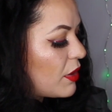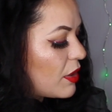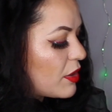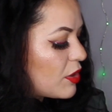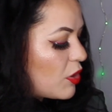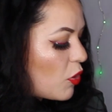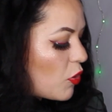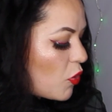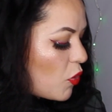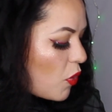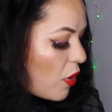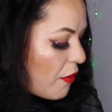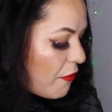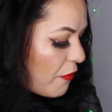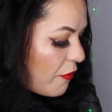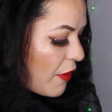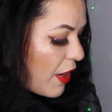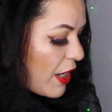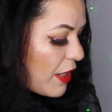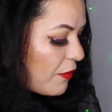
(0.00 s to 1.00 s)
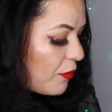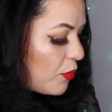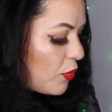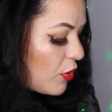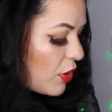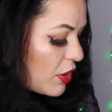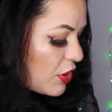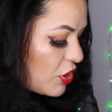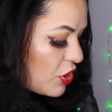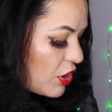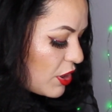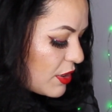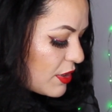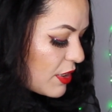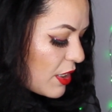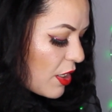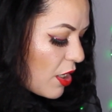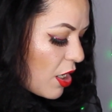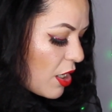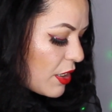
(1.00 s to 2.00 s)
a total of 5 brushes
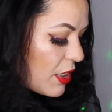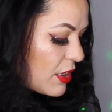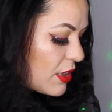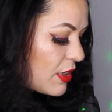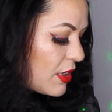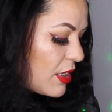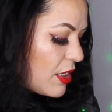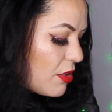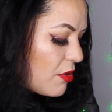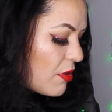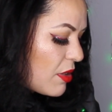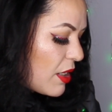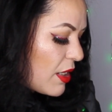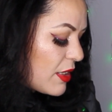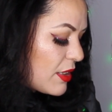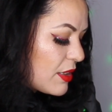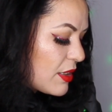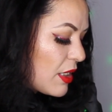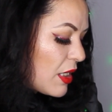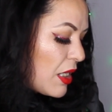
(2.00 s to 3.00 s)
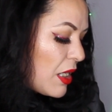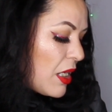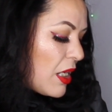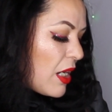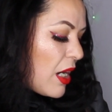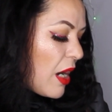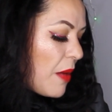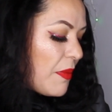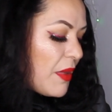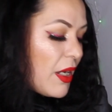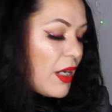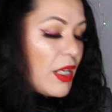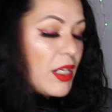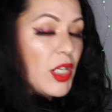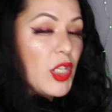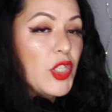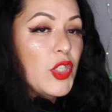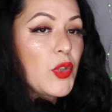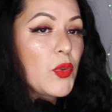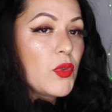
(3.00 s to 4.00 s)
that honestly, you guys, I'm not
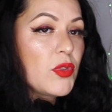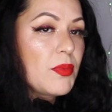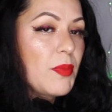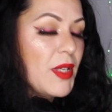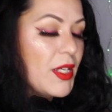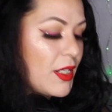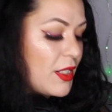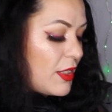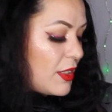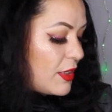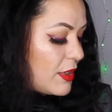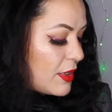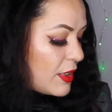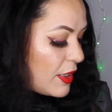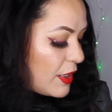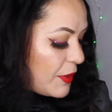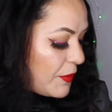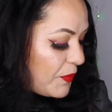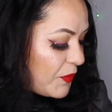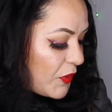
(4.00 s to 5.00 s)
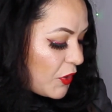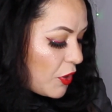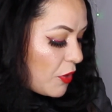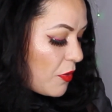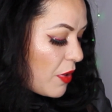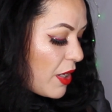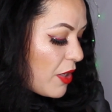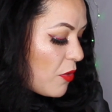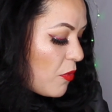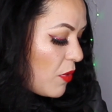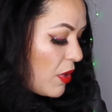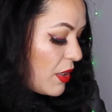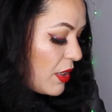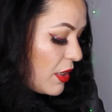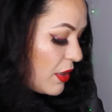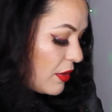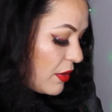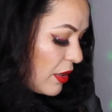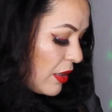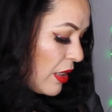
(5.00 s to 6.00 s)
gonna use because no, I don't
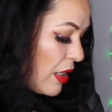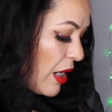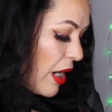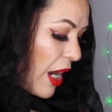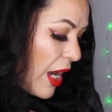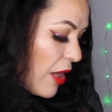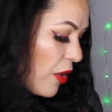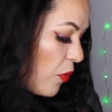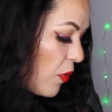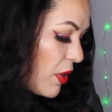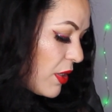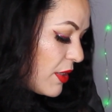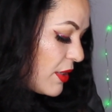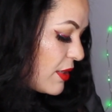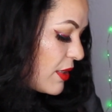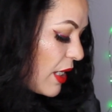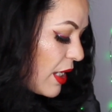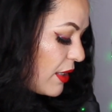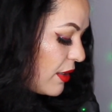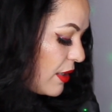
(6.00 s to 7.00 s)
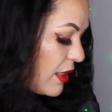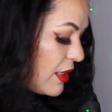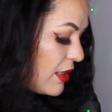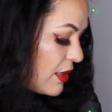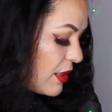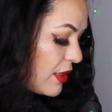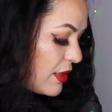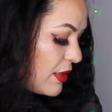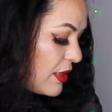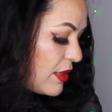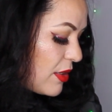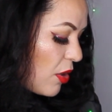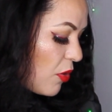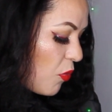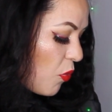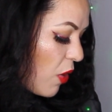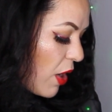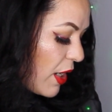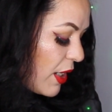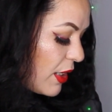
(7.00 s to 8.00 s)
wanna stain these because these are
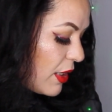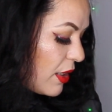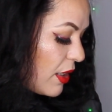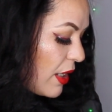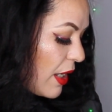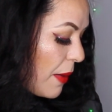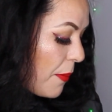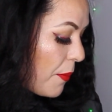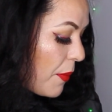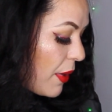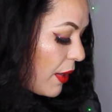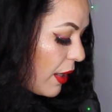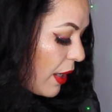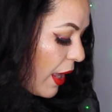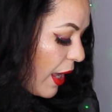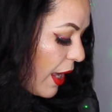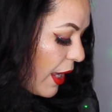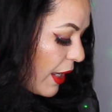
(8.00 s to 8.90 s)
white and black.